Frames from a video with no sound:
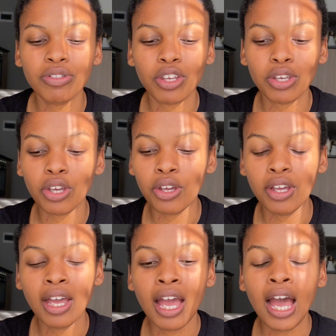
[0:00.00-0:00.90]
the
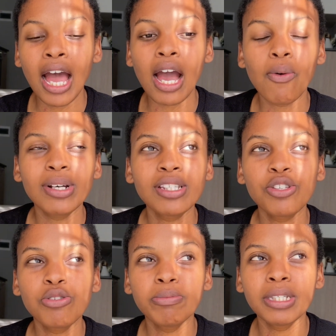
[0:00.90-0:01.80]
year. I
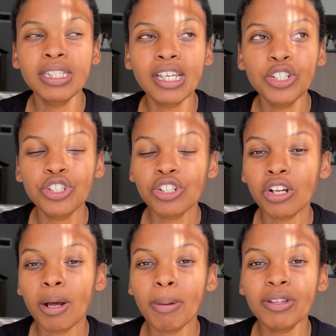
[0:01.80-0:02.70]
wanted to be
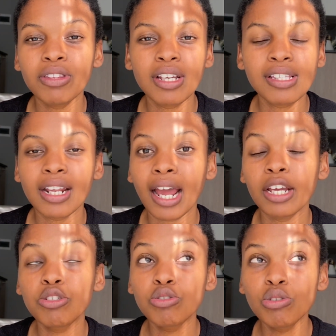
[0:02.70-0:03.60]
intentional about things that I
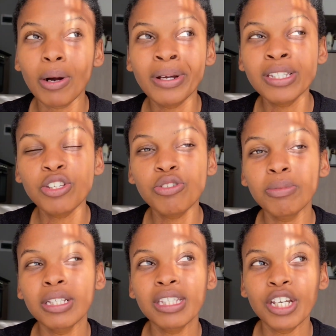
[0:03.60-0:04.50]
do. I wanted to
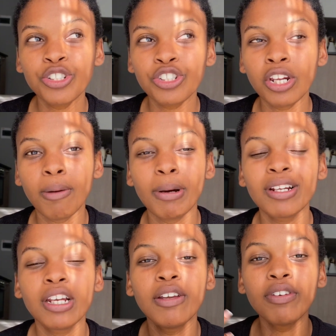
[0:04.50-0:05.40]
be intentional
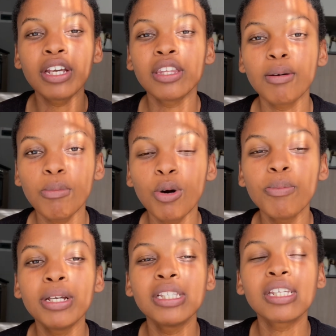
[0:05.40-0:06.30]
about living in the
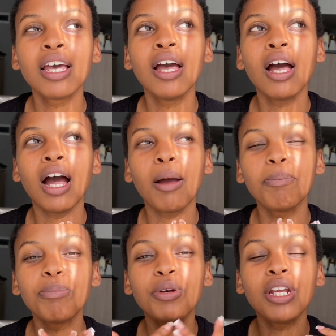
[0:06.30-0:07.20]
moment and
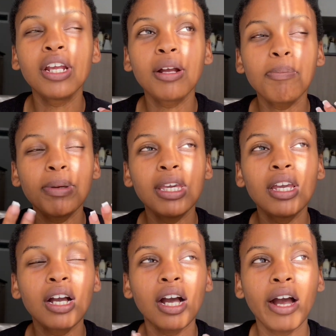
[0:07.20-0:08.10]
being